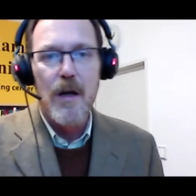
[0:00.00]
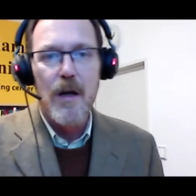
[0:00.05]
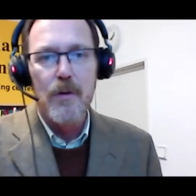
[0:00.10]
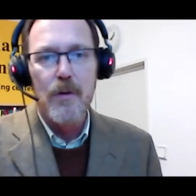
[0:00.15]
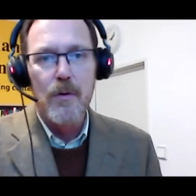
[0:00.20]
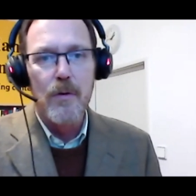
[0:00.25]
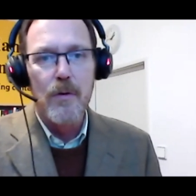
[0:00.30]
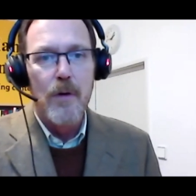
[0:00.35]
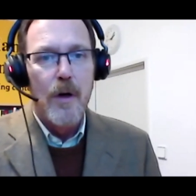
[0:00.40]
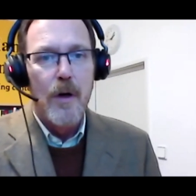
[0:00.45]

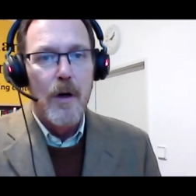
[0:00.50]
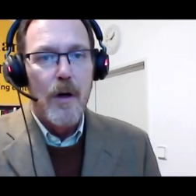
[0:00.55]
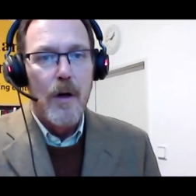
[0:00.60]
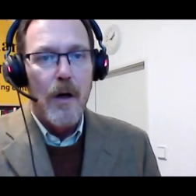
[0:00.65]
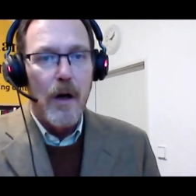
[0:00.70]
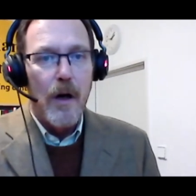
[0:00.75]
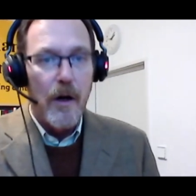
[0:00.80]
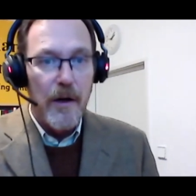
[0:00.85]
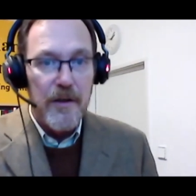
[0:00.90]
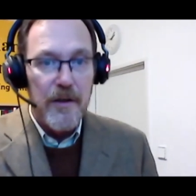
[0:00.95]
who
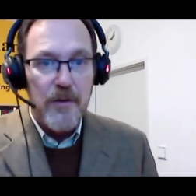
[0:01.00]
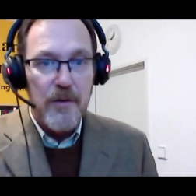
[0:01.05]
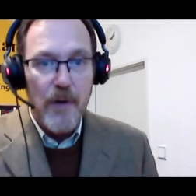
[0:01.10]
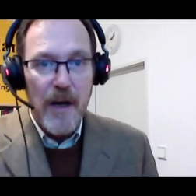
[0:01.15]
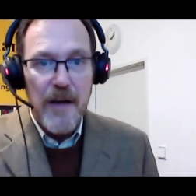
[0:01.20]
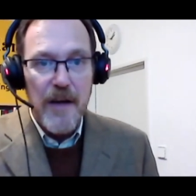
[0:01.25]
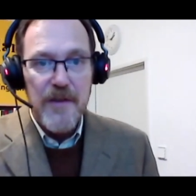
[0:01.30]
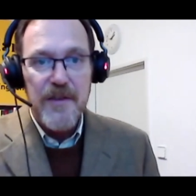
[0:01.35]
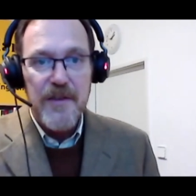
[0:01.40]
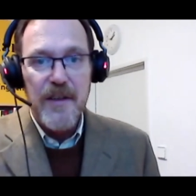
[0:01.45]
are
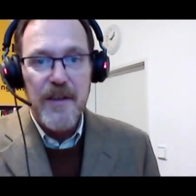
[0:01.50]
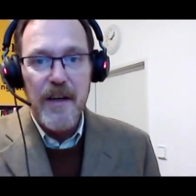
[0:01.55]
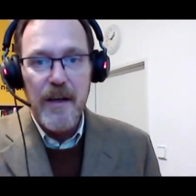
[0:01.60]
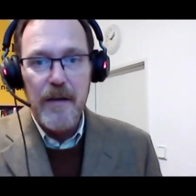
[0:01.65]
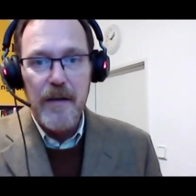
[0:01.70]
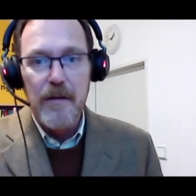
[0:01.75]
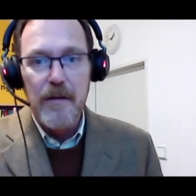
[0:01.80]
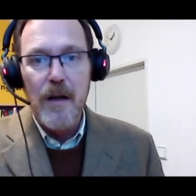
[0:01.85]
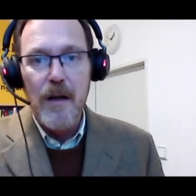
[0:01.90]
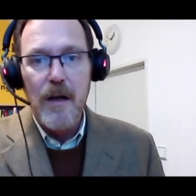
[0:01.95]
interested in